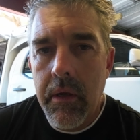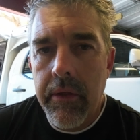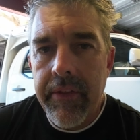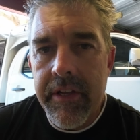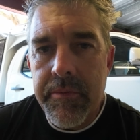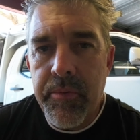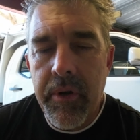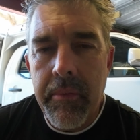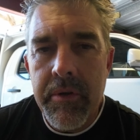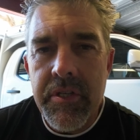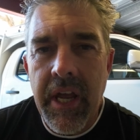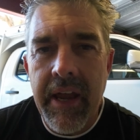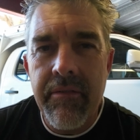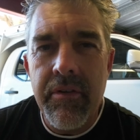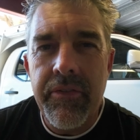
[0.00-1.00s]
That's pretty
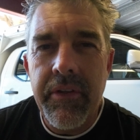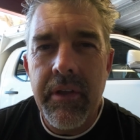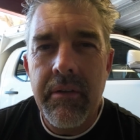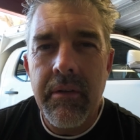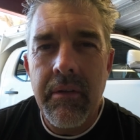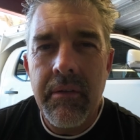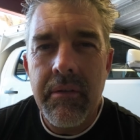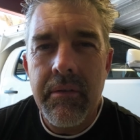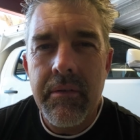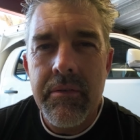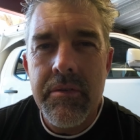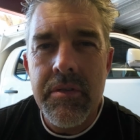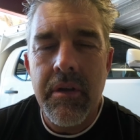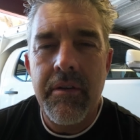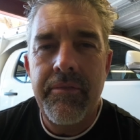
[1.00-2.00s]
much everything
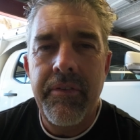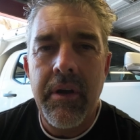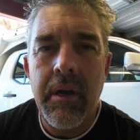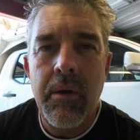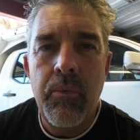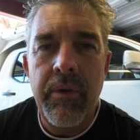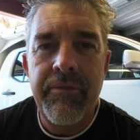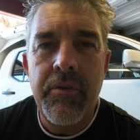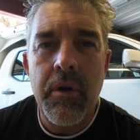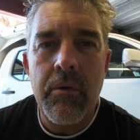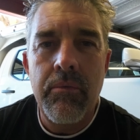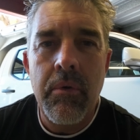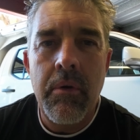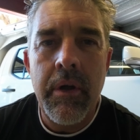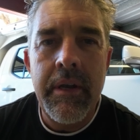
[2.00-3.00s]
so far. We've got a
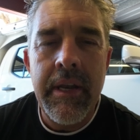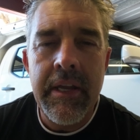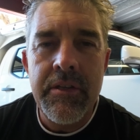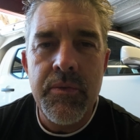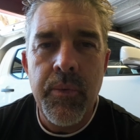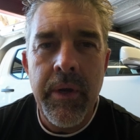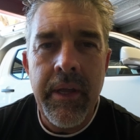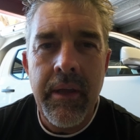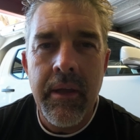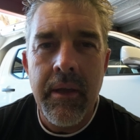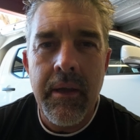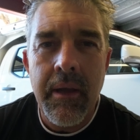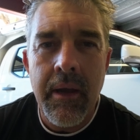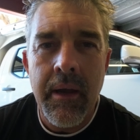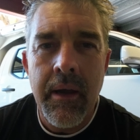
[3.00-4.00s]
ride next week
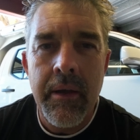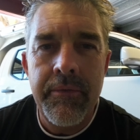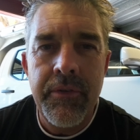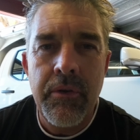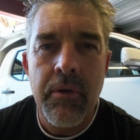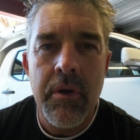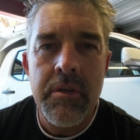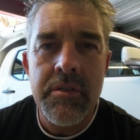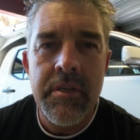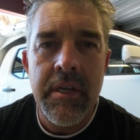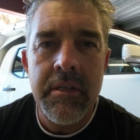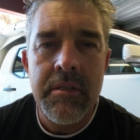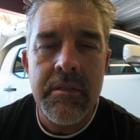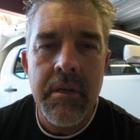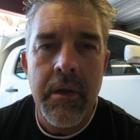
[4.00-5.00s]
to Crow's
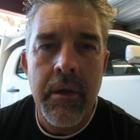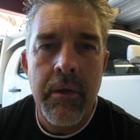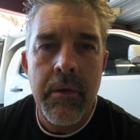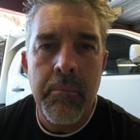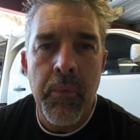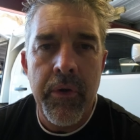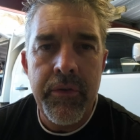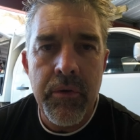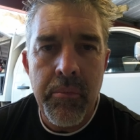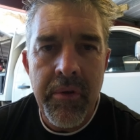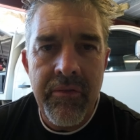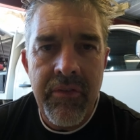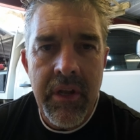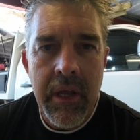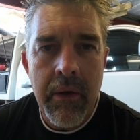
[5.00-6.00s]
Nest, so might do a
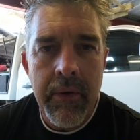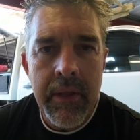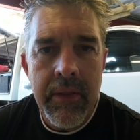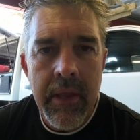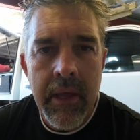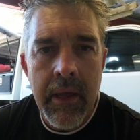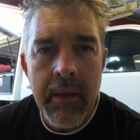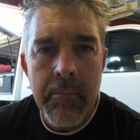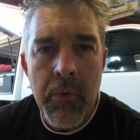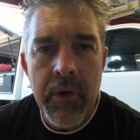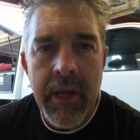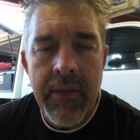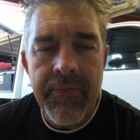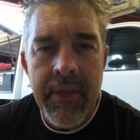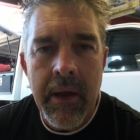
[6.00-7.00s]
bit of videoing there,
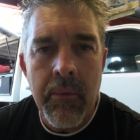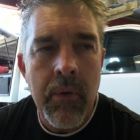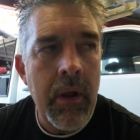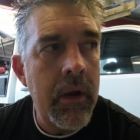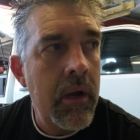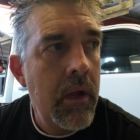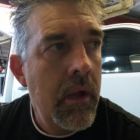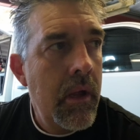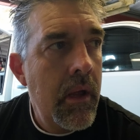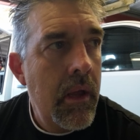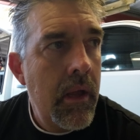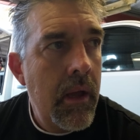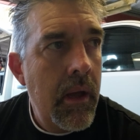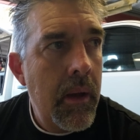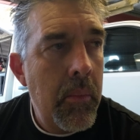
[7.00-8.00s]
might get that one.
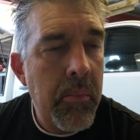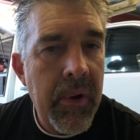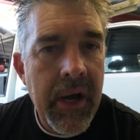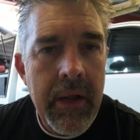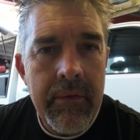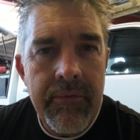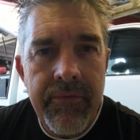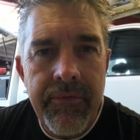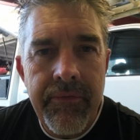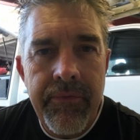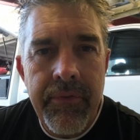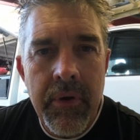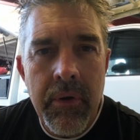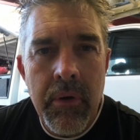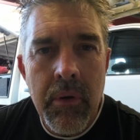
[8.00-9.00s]
But
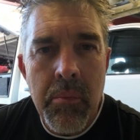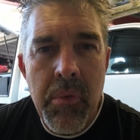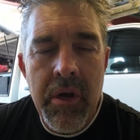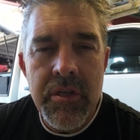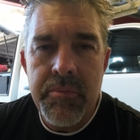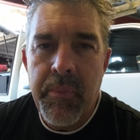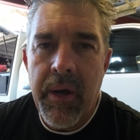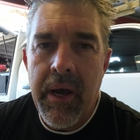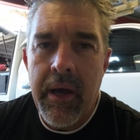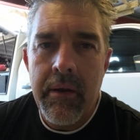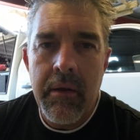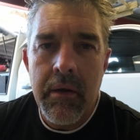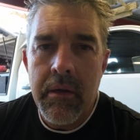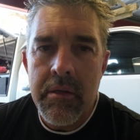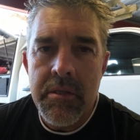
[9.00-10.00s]
for most part,
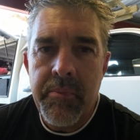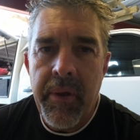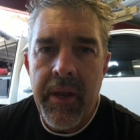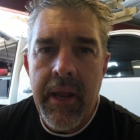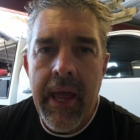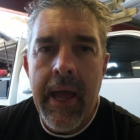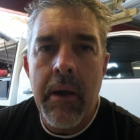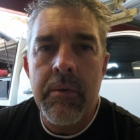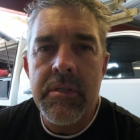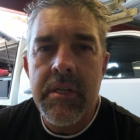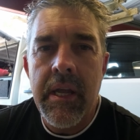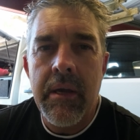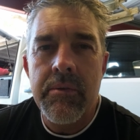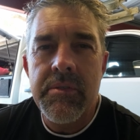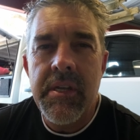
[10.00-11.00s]
I've got to spend hours
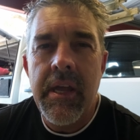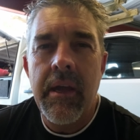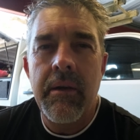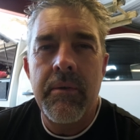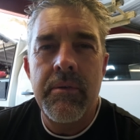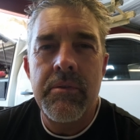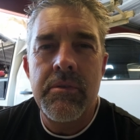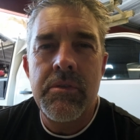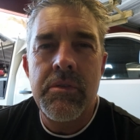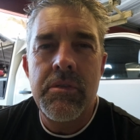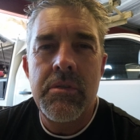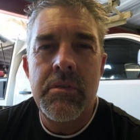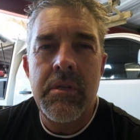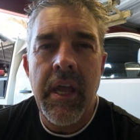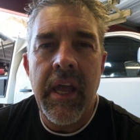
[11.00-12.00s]
and hours and
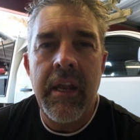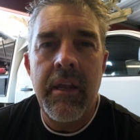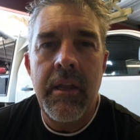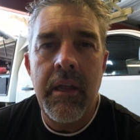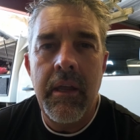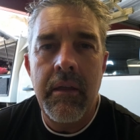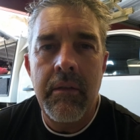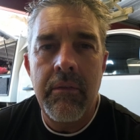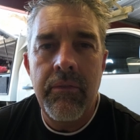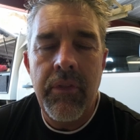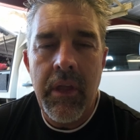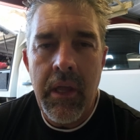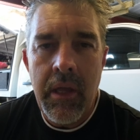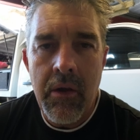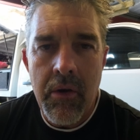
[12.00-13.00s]
hours editing
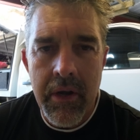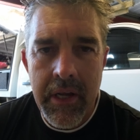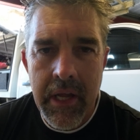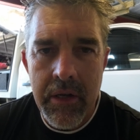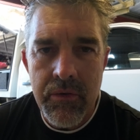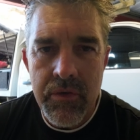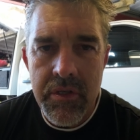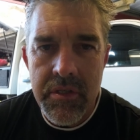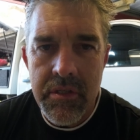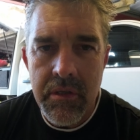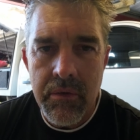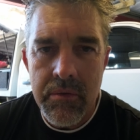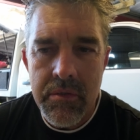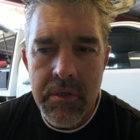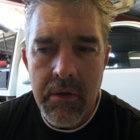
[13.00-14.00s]
the high country
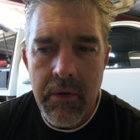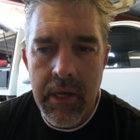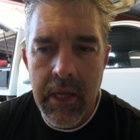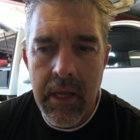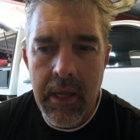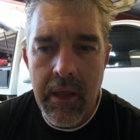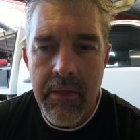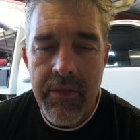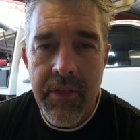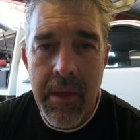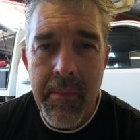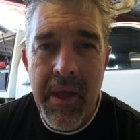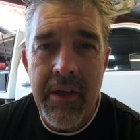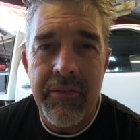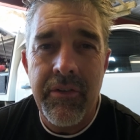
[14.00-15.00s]
still, so I can get
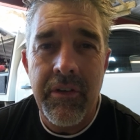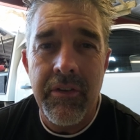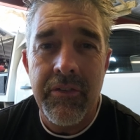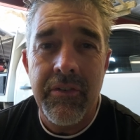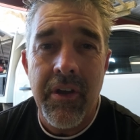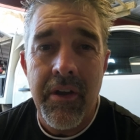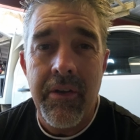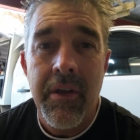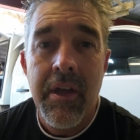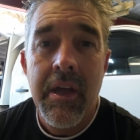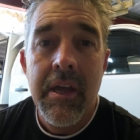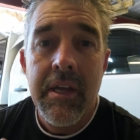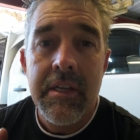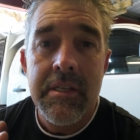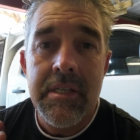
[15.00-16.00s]
them out to you. So
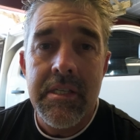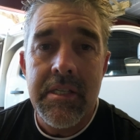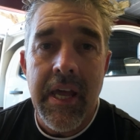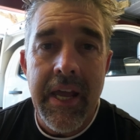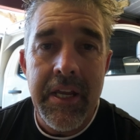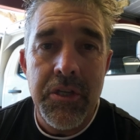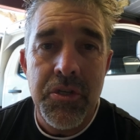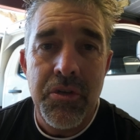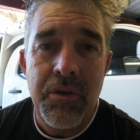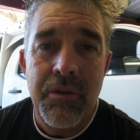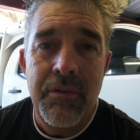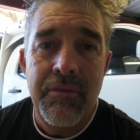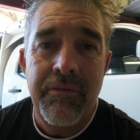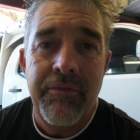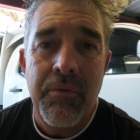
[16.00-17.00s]
stay
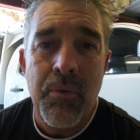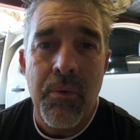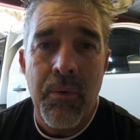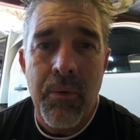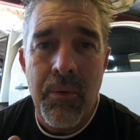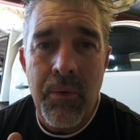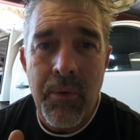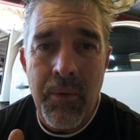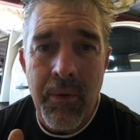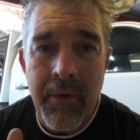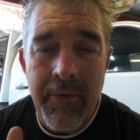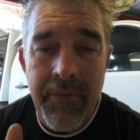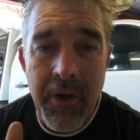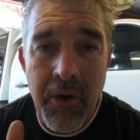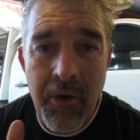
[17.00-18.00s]
tuned for
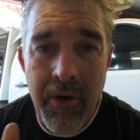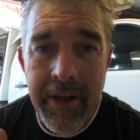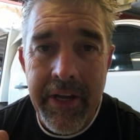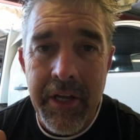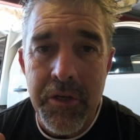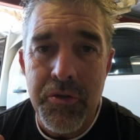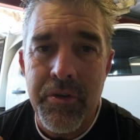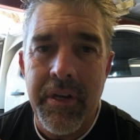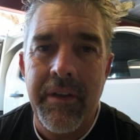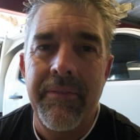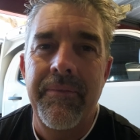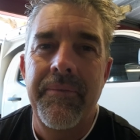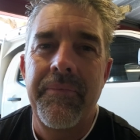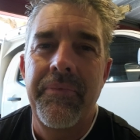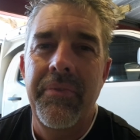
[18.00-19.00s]
the high country.
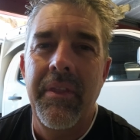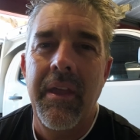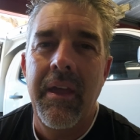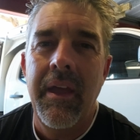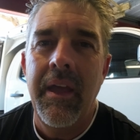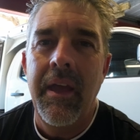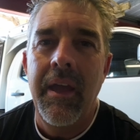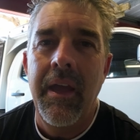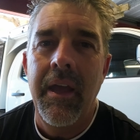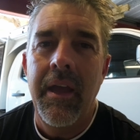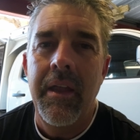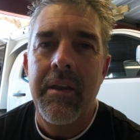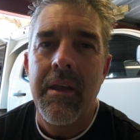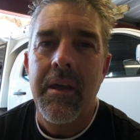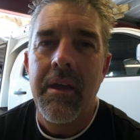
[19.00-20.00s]

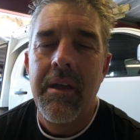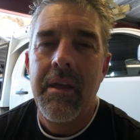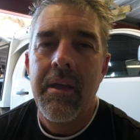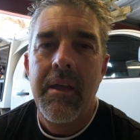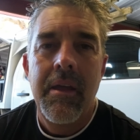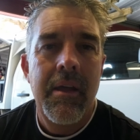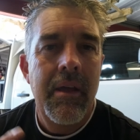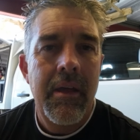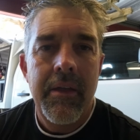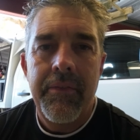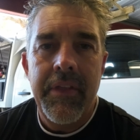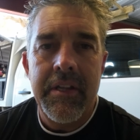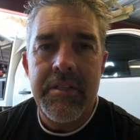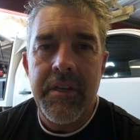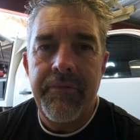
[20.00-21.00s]
And
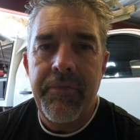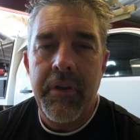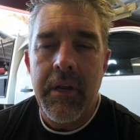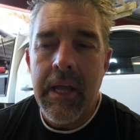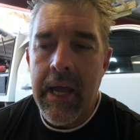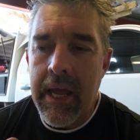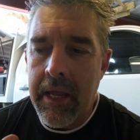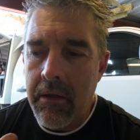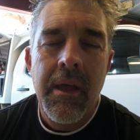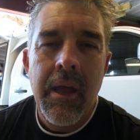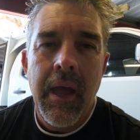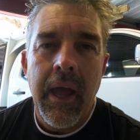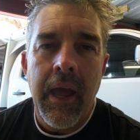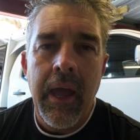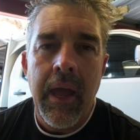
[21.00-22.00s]
that's it for today,
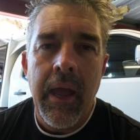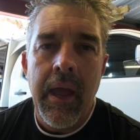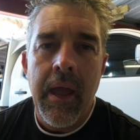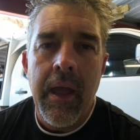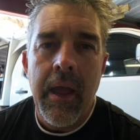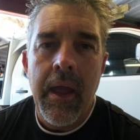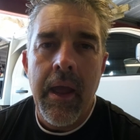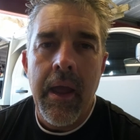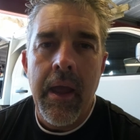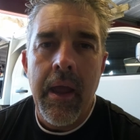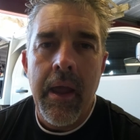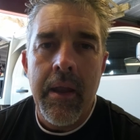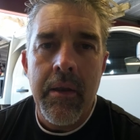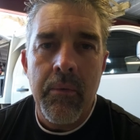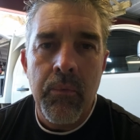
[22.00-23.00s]

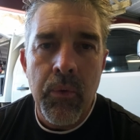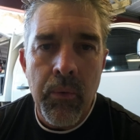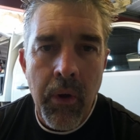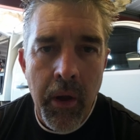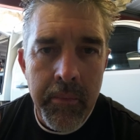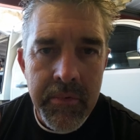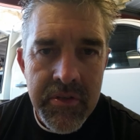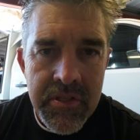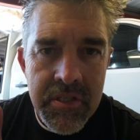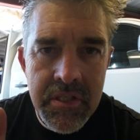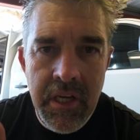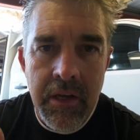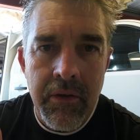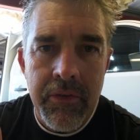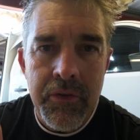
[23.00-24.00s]
and we'll hope to
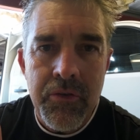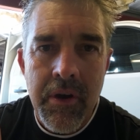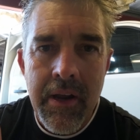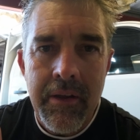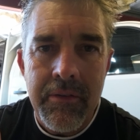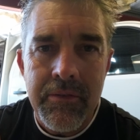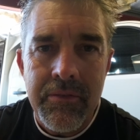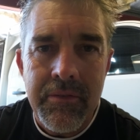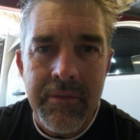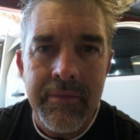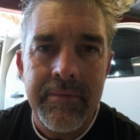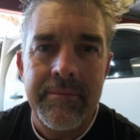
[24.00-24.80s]
see you on the trails.